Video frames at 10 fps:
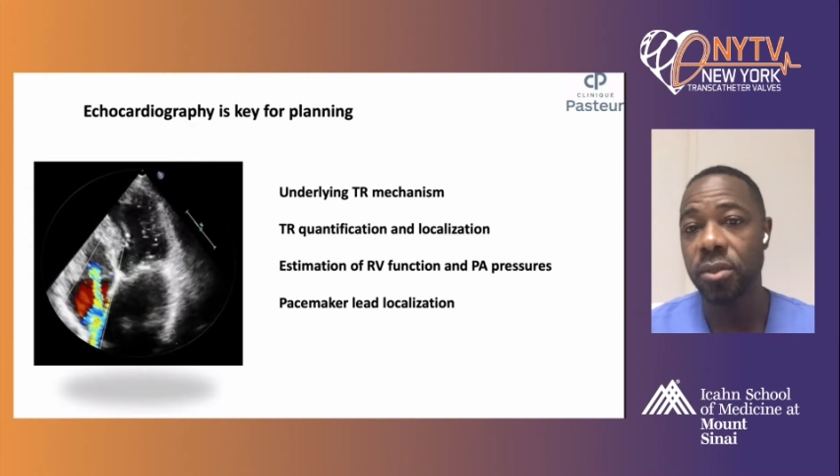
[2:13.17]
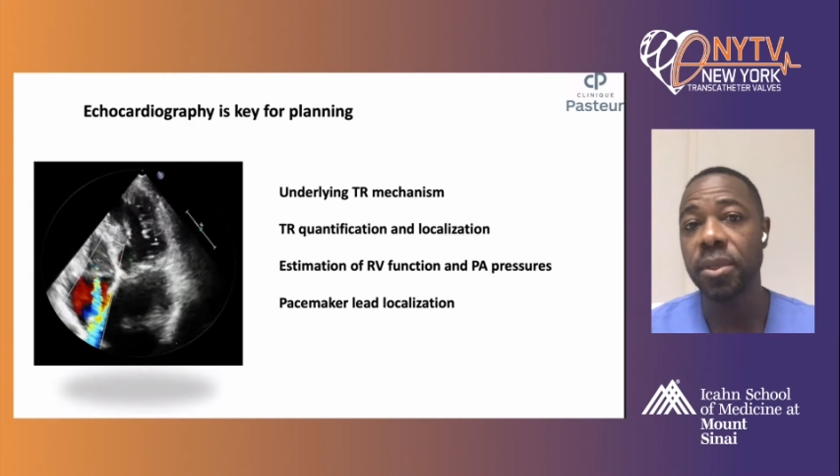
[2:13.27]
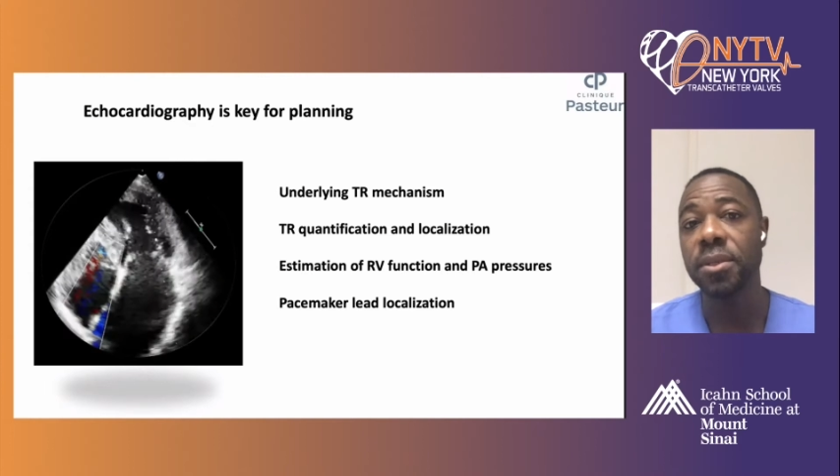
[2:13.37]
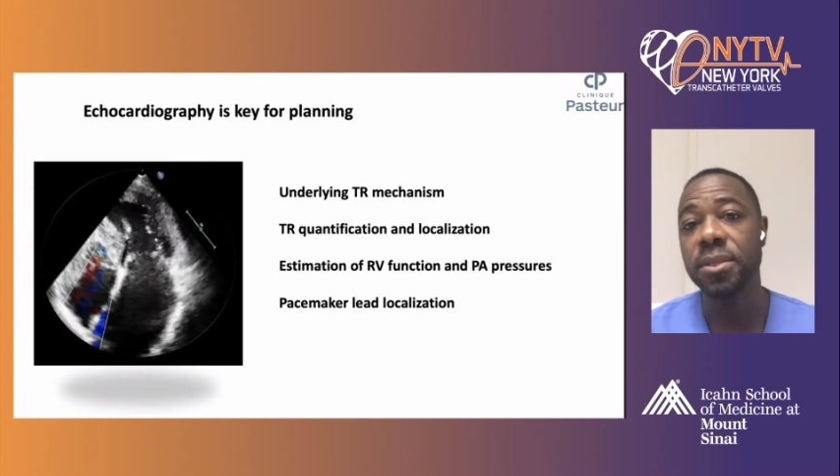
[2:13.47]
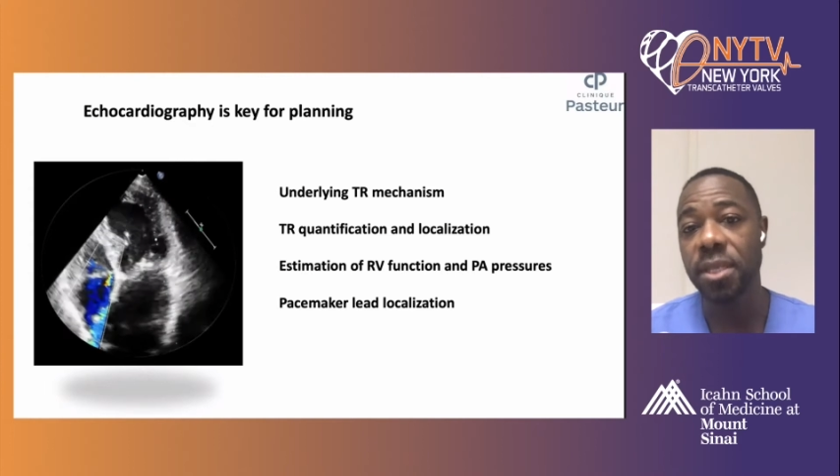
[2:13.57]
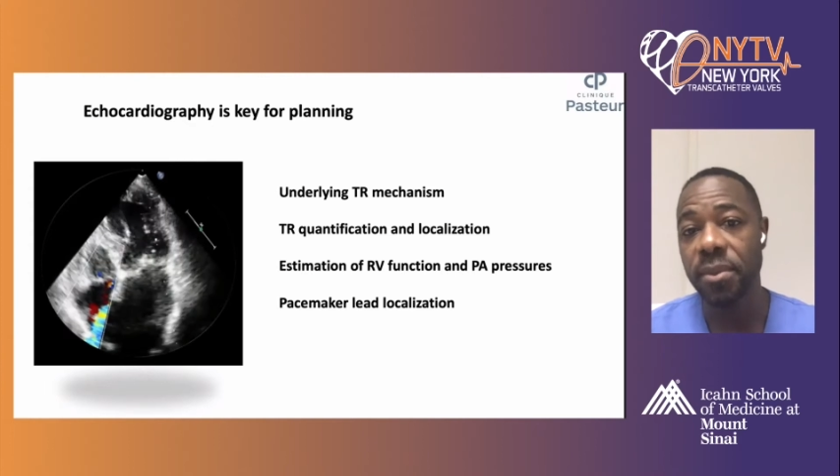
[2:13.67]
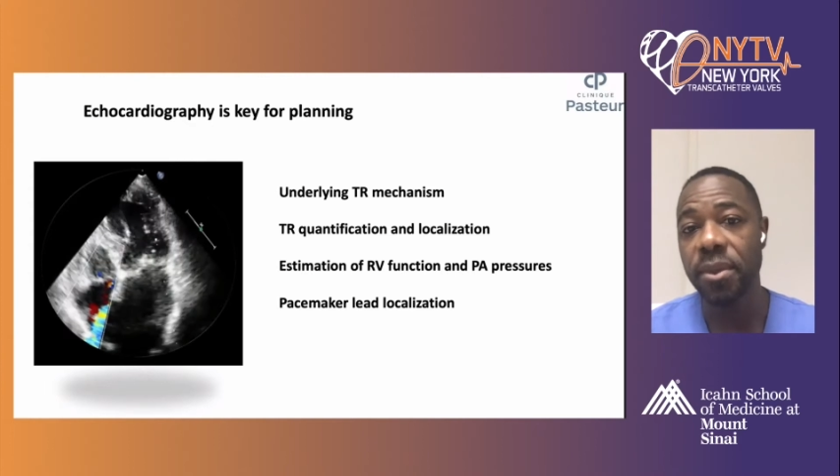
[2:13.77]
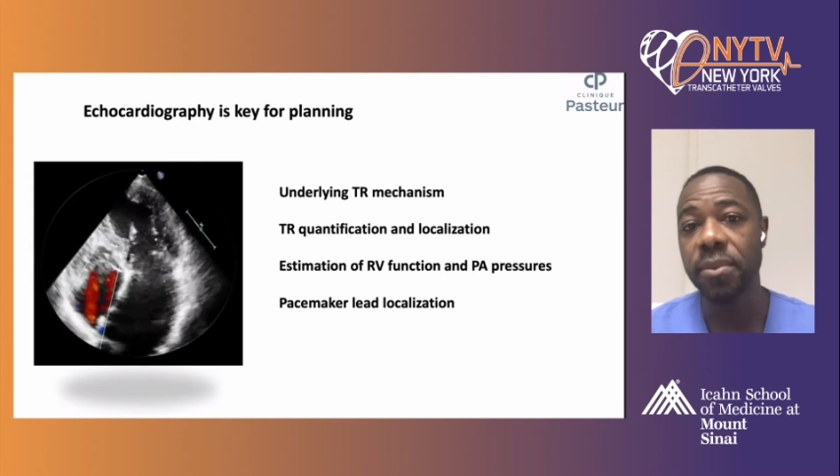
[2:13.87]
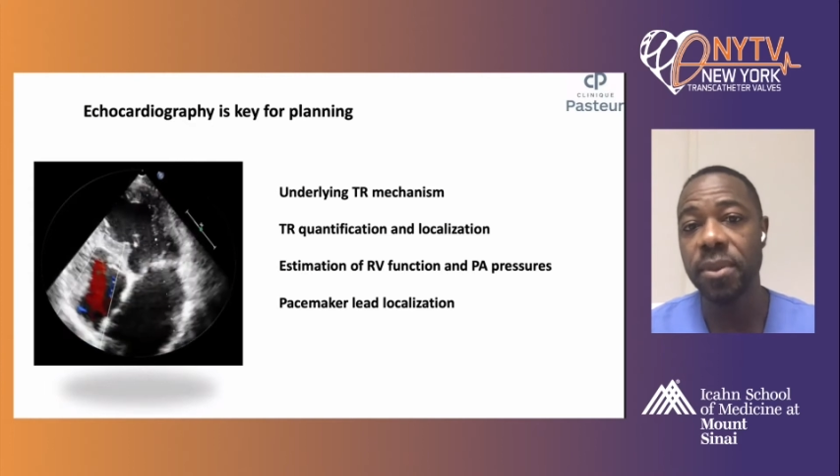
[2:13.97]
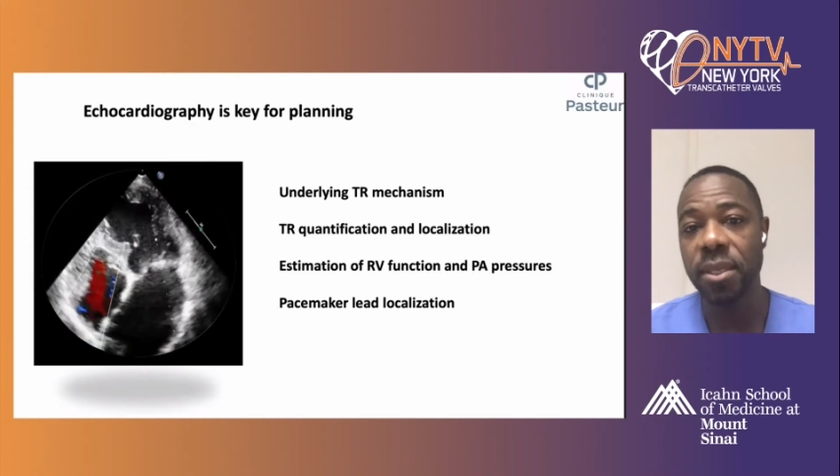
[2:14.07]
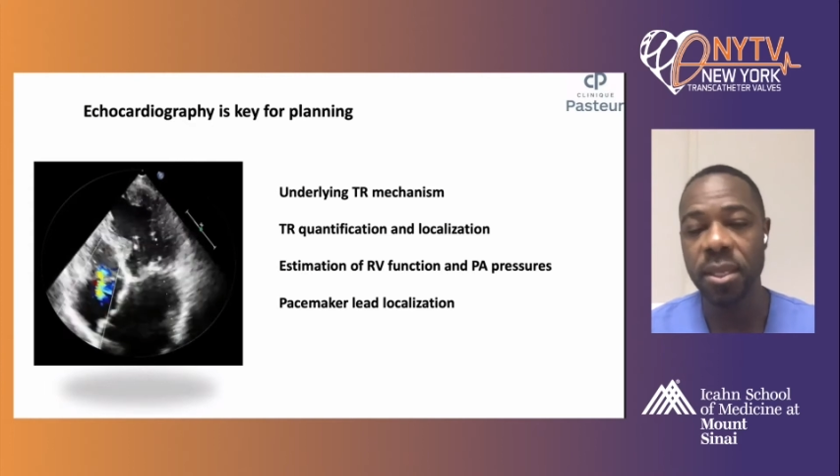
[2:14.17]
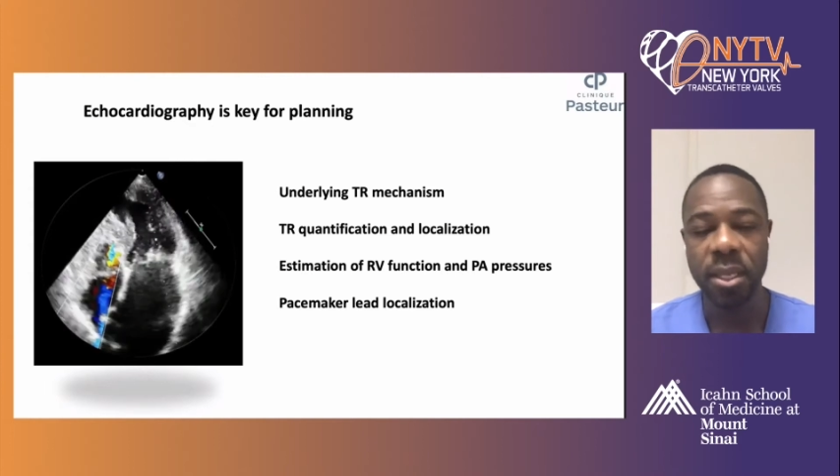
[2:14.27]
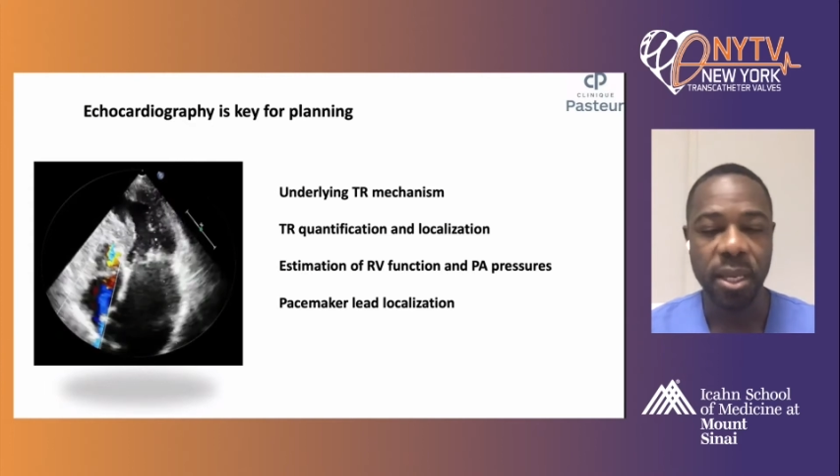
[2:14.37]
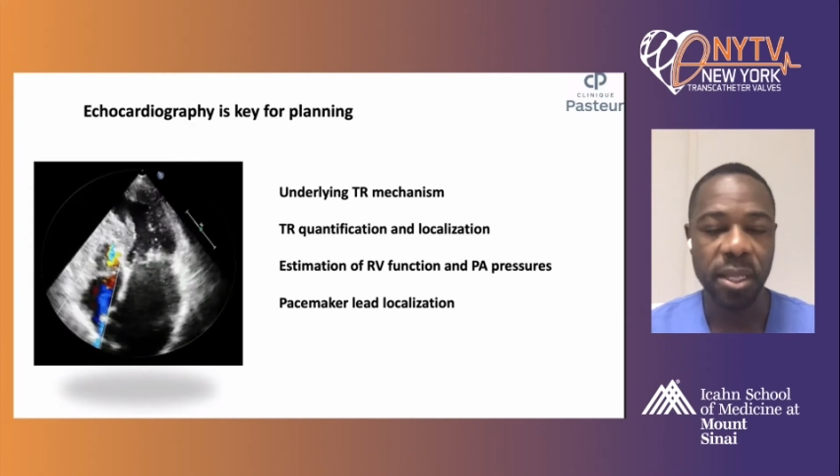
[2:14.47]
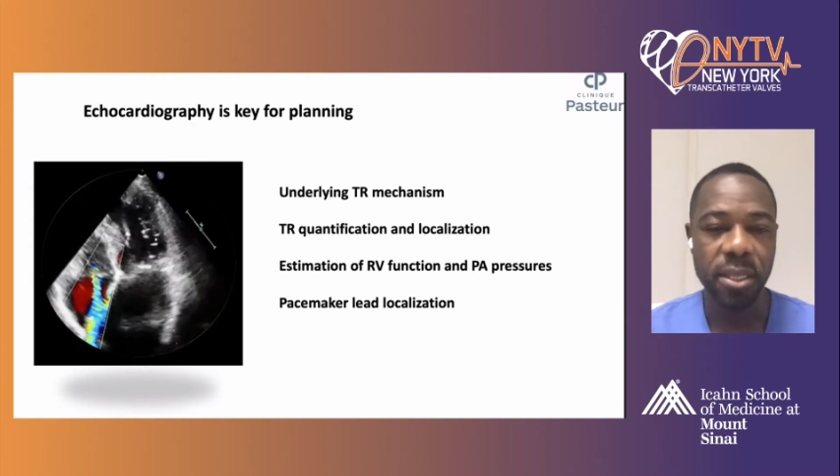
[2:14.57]
because they may be
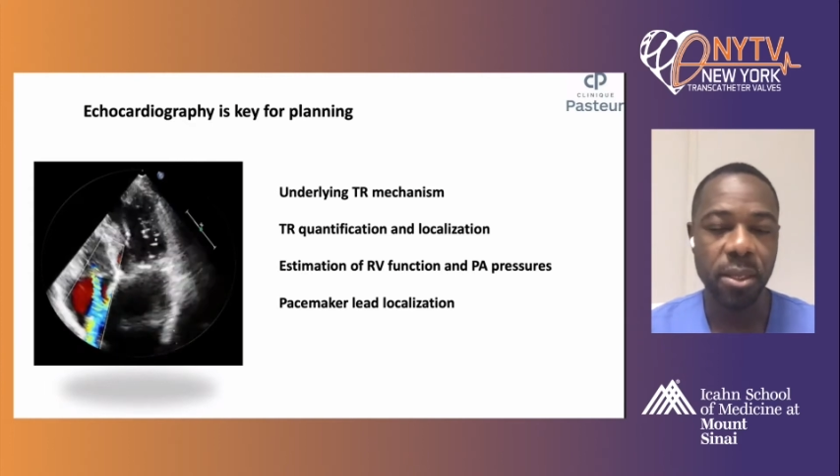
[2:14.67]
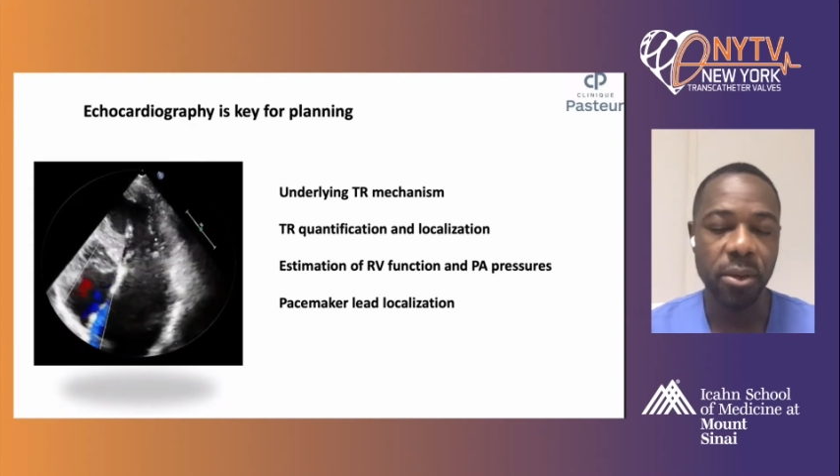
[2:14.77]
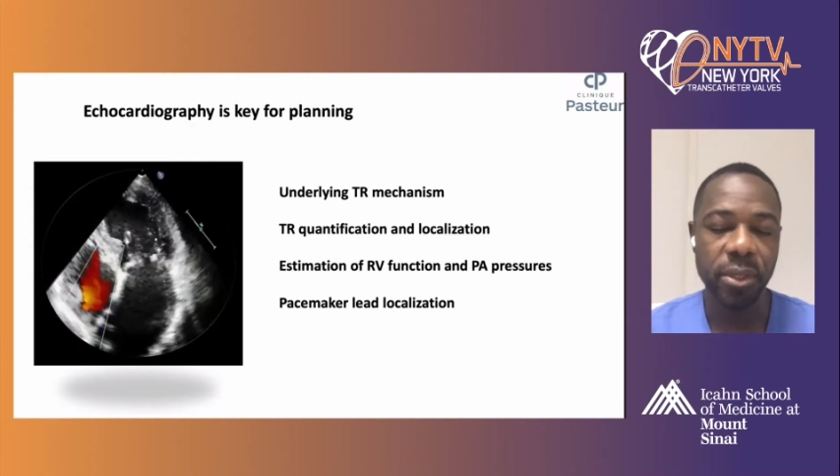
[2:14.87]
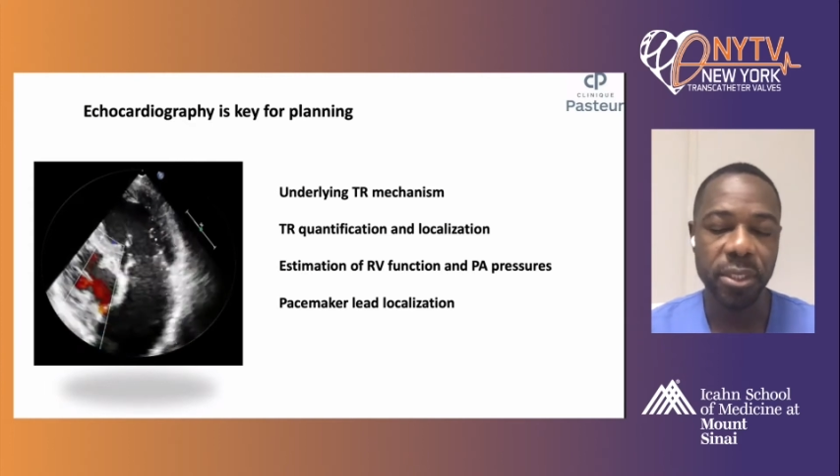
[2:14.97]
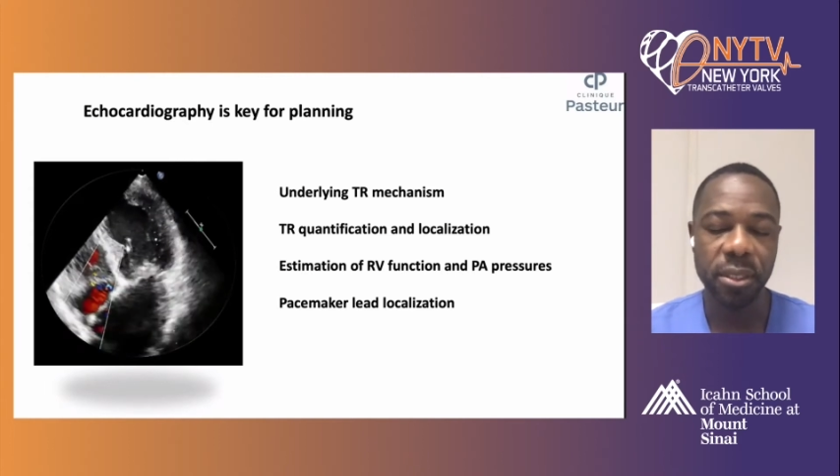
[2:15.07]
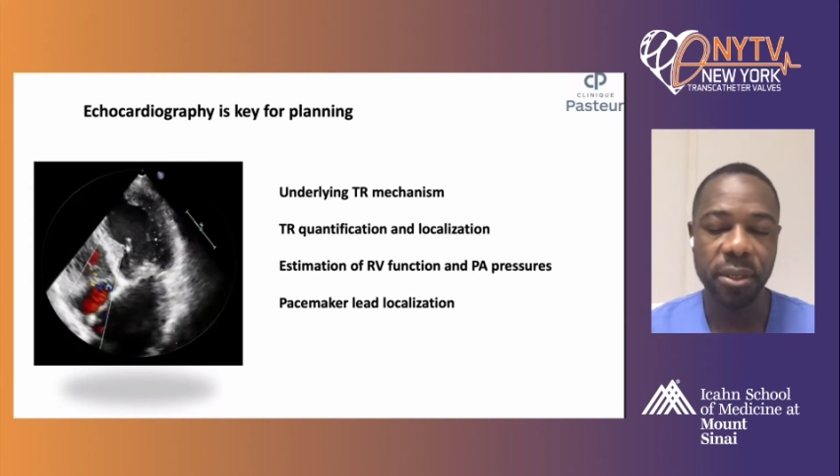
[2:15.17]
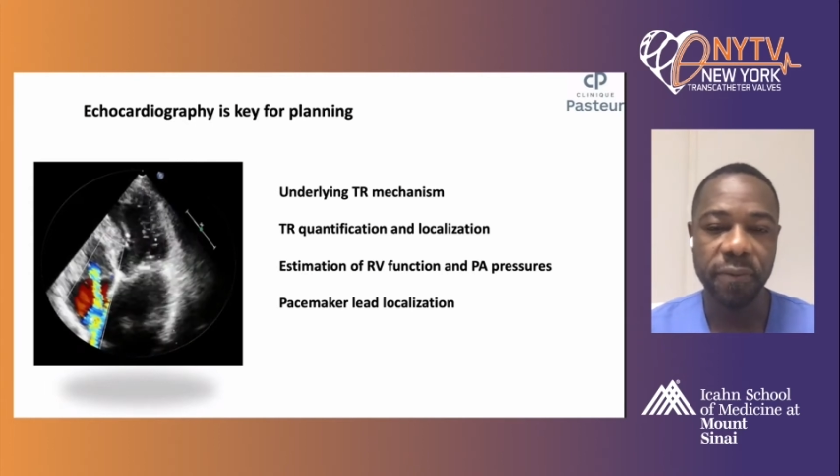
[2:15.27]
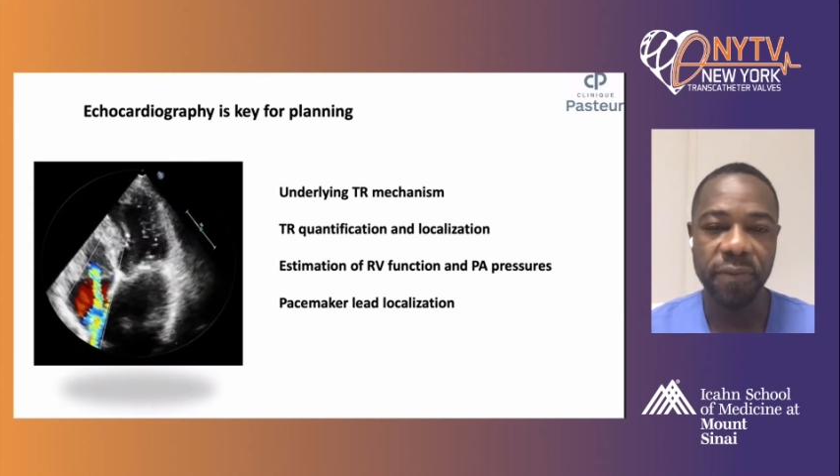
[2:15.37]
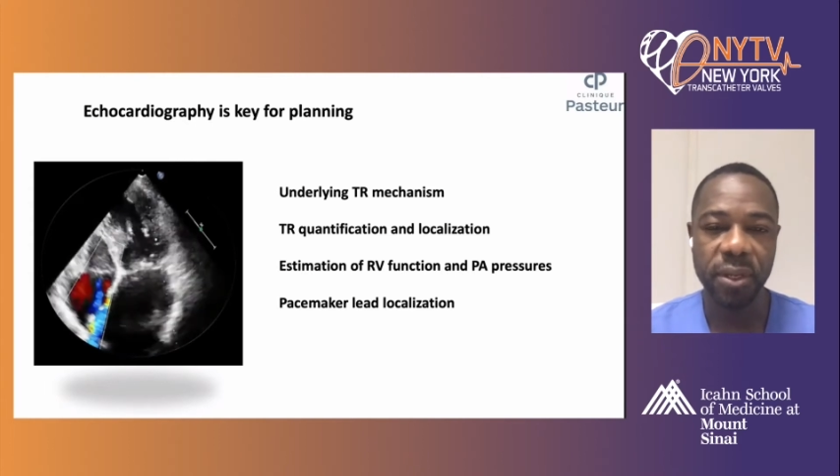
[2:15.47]
at the origin of